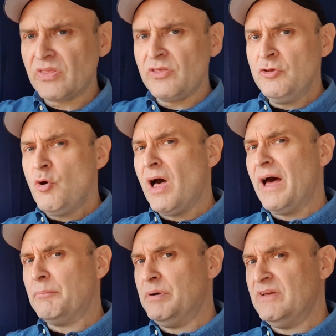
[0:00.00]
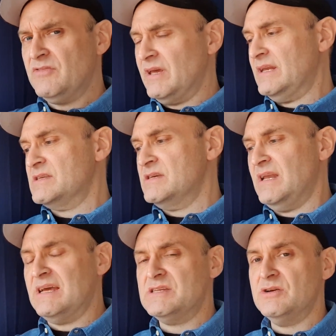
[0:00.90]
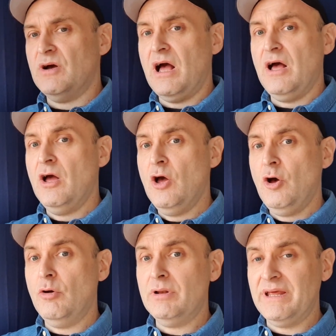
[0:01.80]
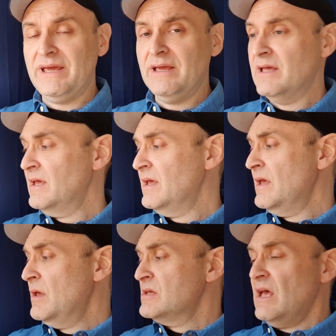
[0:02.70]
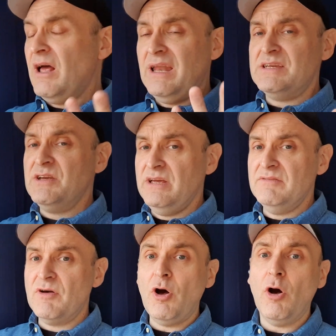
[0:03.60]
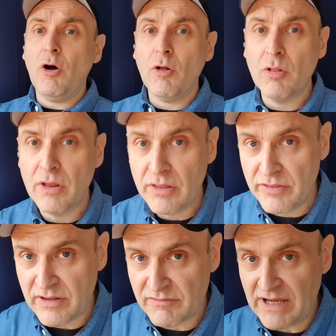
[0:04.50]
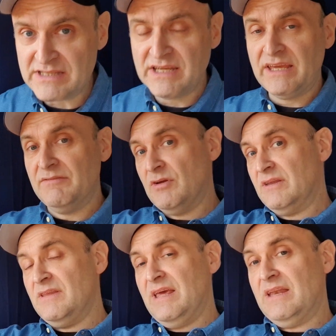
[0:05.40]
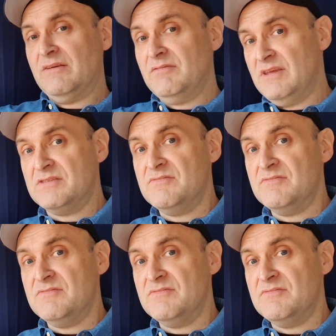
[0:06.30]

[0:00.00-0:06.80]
You are hard pressed to get it to last you a whole day, unless you heed all the advice I give you at the end of this